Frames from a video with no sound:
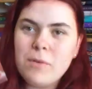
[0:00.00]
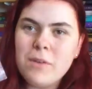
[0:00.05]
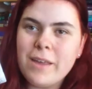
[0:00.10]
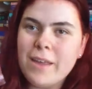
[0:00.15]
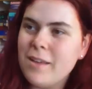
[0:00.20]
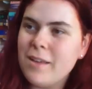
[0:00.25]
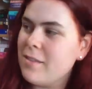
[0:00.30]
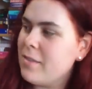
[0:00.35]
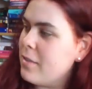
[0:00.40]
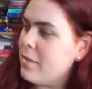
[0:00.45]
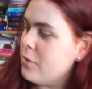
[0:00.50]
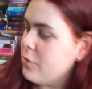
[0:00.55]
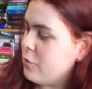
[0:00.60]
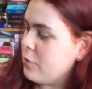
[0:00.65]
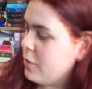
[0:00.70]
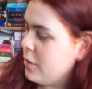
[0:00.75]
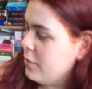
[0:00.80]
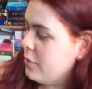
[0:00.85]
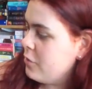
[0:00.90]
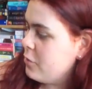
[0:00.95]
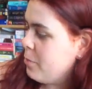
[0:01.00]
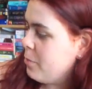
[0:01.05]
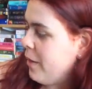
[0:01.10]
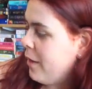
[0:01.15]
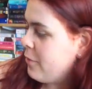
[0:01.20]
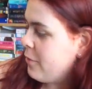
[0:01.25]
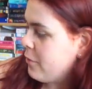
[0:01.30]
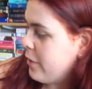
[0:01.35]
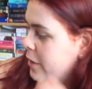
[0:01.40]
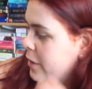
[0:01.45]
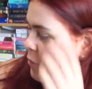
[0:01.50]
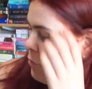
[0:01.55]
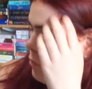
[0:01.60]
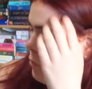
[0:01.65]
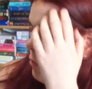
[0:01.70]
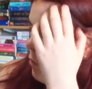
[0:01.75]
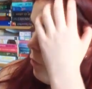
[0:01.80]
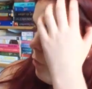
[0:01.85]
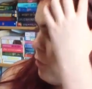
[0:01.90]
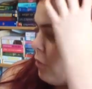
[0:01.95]
book is The Rift by Rachel
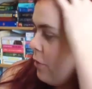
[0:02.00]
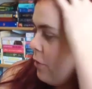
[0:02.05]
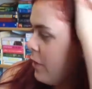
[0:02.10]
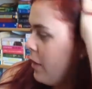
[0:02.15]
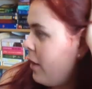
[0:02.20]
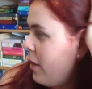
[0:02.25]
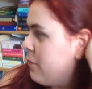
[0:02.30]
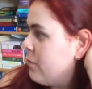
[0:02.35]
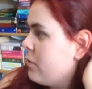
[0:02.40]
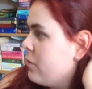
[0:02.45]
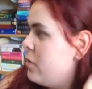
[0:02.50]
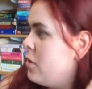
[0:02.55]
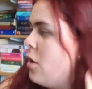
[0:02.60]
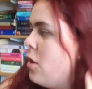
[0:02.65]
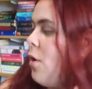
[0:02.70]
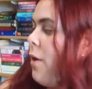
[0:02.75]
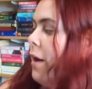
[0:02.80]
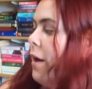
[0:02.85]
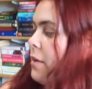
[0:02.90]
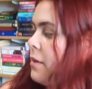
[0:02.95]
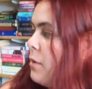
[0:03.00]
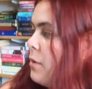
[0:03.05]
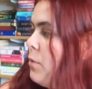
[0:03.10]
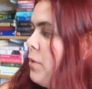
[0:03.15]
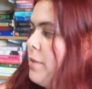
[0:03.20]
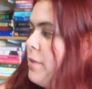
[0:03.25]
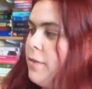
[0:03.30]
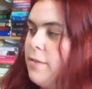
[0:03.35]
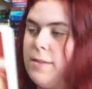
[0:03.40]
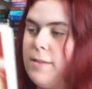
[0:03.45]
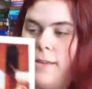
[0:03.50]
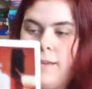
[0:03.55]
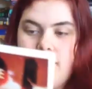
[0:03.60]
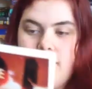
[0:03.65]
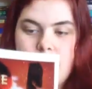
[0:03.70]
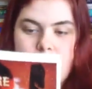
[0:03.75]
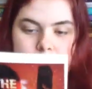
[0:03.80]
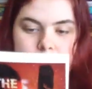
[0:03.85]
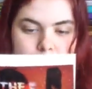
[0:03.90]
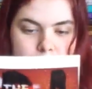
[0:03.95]
Crawl and I have no idea what this
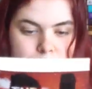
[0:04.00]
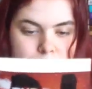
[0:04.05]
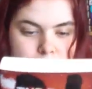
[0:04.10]
is.